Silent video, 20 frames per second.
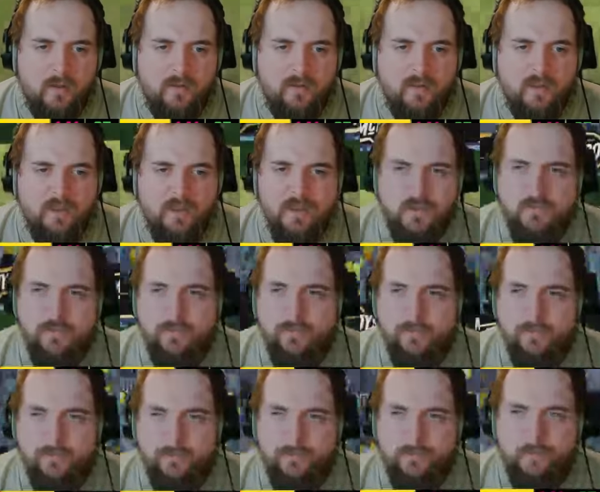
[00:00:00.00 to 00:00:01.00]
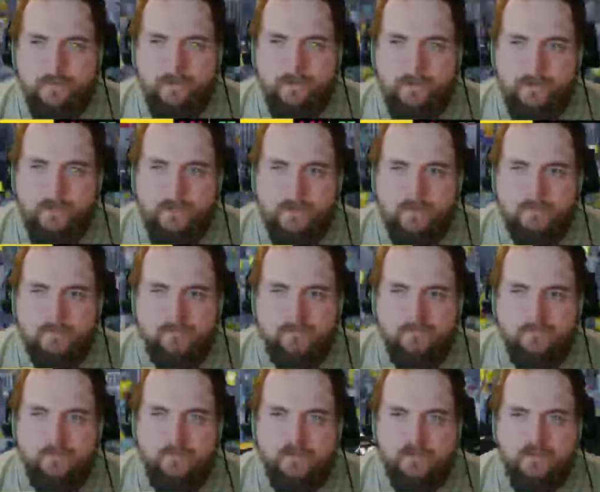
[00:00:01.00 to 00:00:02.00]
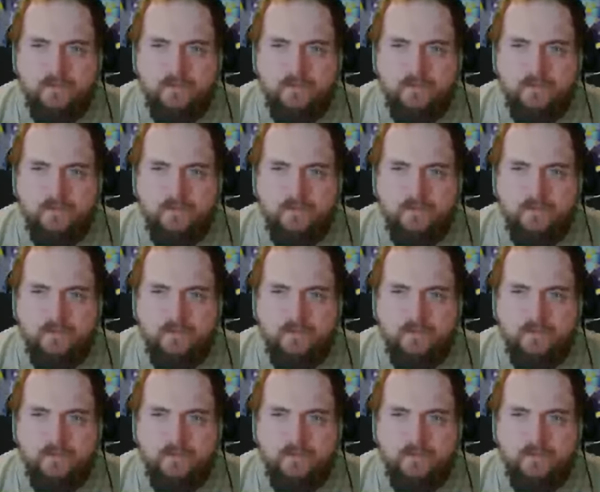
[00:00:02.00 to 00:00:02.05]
Thank you. I